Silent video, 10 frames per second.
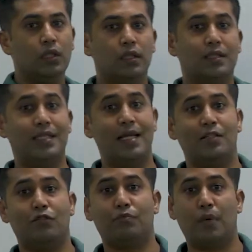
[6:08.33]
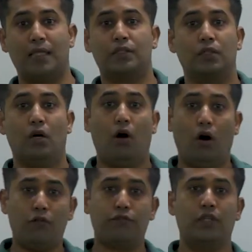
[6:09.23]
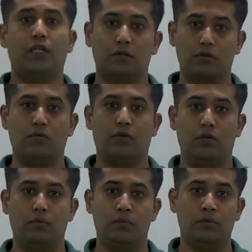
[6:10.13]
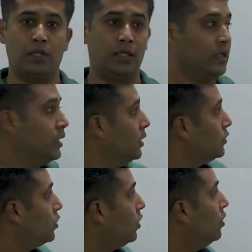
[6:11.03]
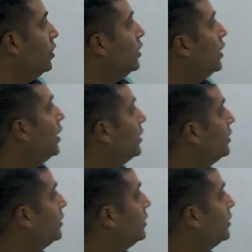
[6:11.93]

the change of mass of the control volume, right? So, uh,